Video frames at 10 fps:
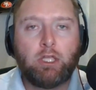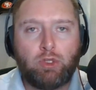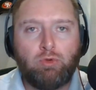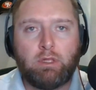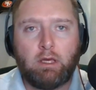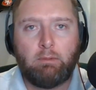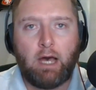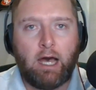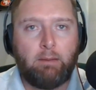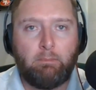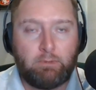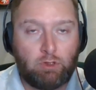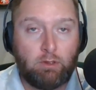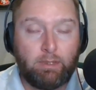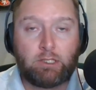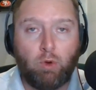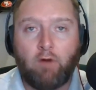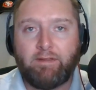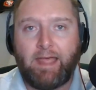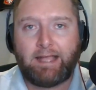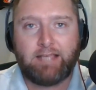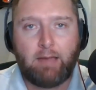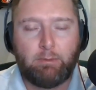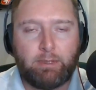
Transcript: to the uh, to the Big 12 at that time.